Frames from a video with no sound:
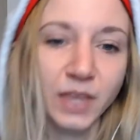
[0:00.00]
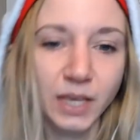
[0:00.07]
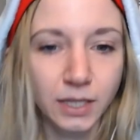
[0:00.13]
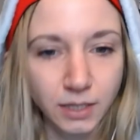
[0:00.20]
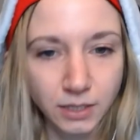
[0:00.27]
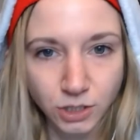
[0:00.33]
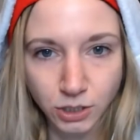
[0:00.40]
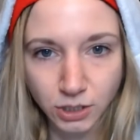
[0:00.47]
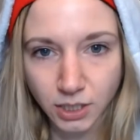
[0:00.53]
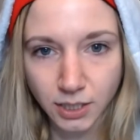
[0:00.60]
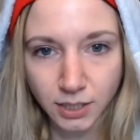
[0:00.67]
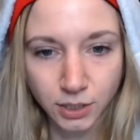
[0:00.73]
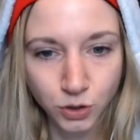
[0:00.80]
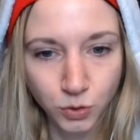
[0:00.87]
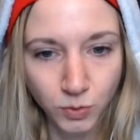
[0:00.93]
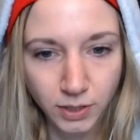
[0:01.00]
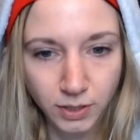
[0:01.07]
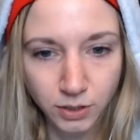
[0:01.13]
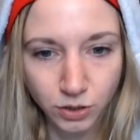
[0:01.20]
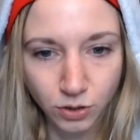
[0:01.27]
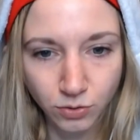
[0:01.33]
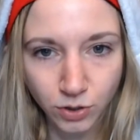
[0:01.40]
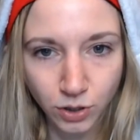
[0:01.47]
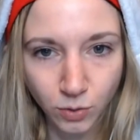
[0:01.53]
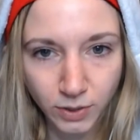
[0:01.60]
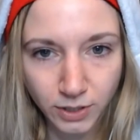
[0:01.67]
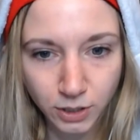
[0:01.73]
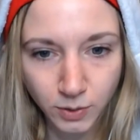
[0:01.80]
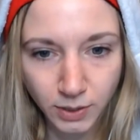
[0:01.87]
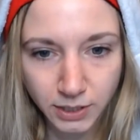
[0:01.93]
Let's just get into it. Don't know
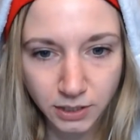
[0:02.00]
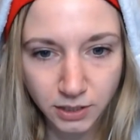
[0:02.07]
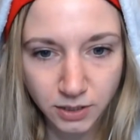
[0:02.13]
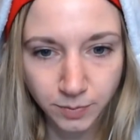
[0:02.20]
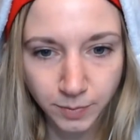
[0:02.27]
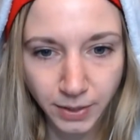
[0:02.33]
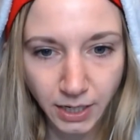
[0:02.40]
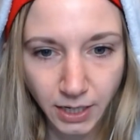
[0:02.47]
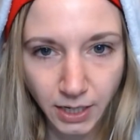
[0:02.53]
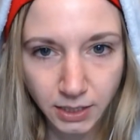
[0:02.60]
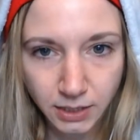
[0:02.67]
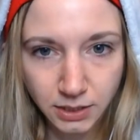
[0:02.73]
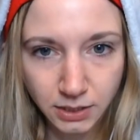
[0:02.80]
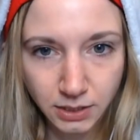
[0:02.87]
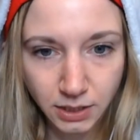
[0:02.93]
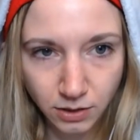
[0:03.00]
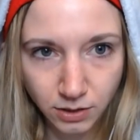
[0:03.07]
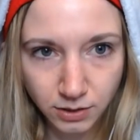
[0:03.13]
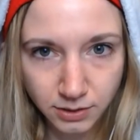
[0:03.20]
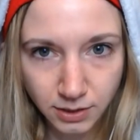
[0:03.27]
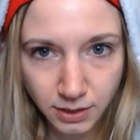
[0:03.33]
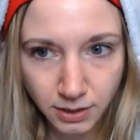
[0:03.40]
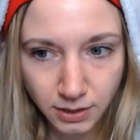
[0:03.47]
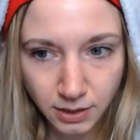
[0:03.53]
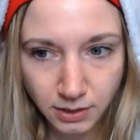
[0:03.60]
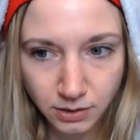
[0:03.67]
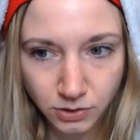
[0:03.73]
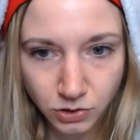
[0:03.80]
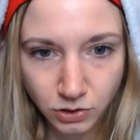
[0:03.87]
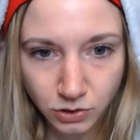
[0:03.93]
what to expect. Looks like
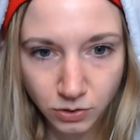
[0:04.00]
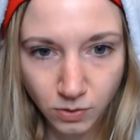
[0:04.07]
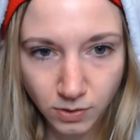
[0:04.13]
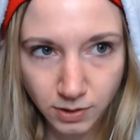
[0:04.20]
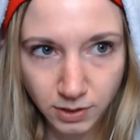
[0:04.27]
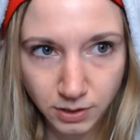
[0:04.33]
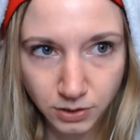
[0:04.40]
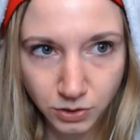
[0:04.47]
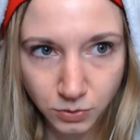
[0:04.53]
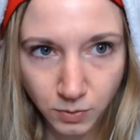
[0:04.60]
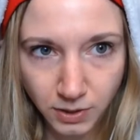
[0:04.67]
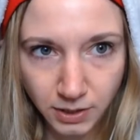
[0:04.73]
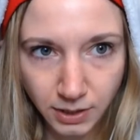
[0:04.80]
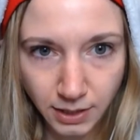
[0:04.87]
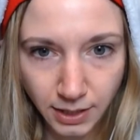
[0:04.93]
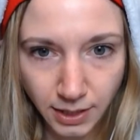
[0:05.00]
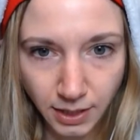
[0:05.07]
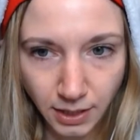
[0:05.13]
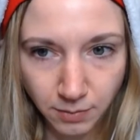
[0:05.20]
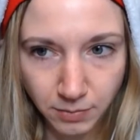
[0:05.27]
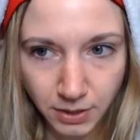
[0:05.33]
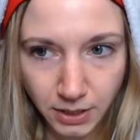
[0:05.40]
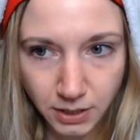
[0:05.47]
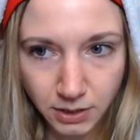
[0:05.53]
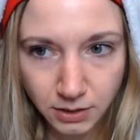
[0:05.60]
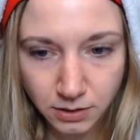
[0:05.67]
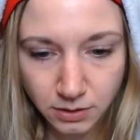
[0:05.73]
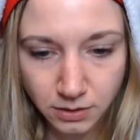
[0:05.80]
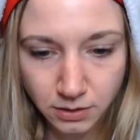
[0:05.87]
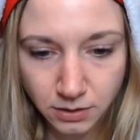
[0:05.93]
another shortish one, like 8
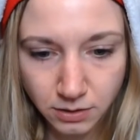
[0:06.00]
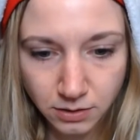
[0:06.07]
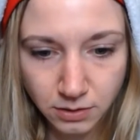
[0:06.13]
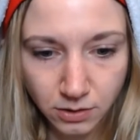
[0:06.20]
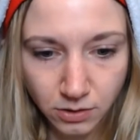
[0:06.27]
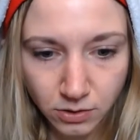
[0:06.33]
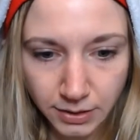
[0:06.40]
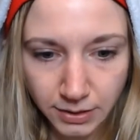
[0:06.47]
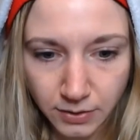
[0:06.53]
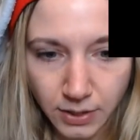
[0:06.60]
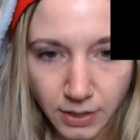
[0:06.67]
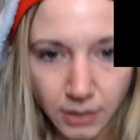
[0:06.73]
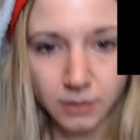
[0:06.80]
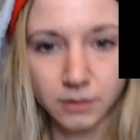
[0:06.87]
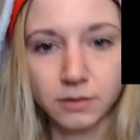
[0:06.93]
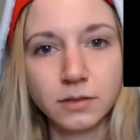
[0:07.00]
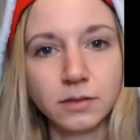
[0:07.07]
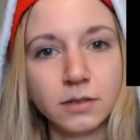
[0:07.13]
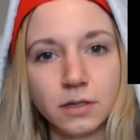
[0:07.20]
minutes, including credits.